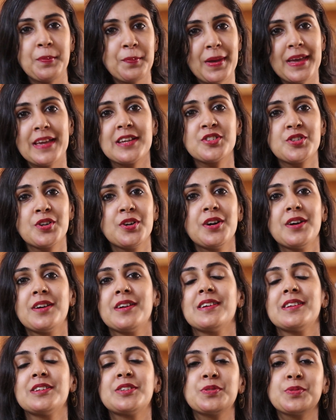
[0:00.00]
make
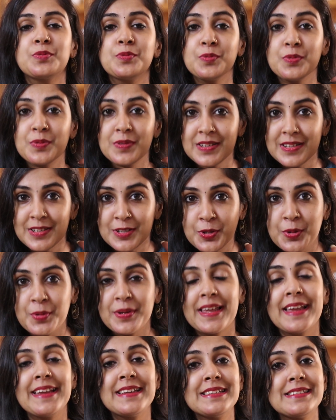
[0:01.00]
sure to
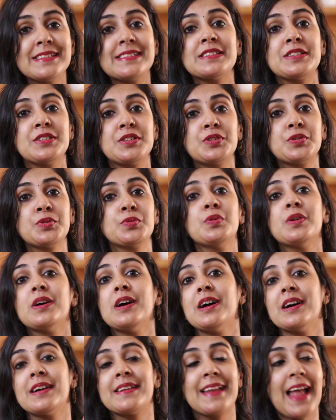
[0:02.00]
donate it to
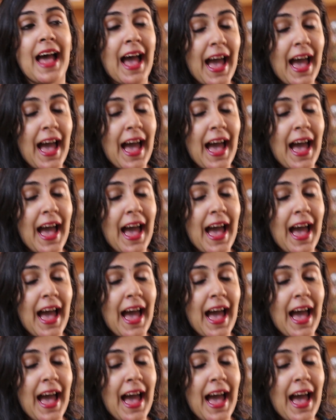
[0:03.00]
an